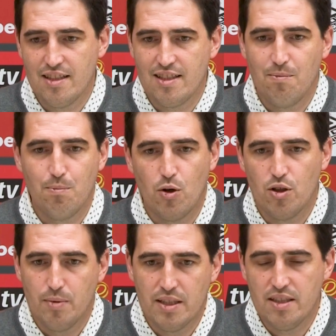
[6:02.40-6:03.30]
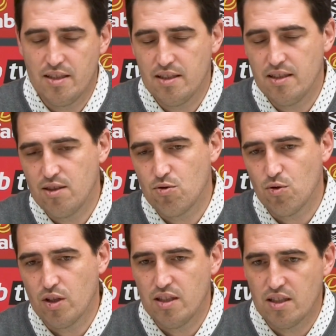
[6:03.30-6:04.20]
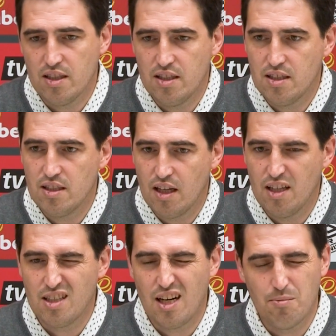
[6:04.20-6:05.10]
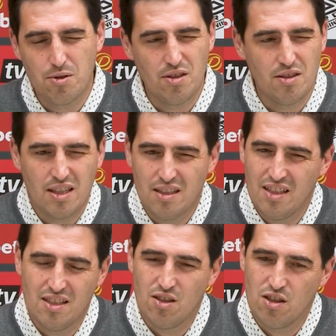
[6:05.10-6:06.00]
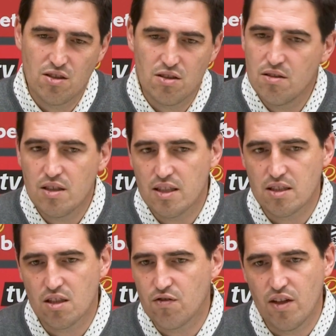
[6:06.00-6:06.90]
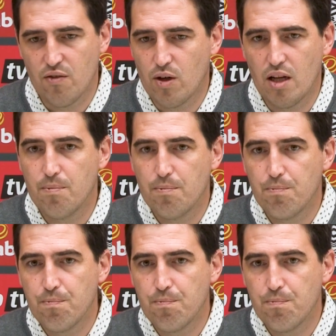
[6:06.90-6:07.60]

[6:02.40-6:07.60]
the same point, but it's, it's true that it's his, his hamstring that he's not he's not feeling well.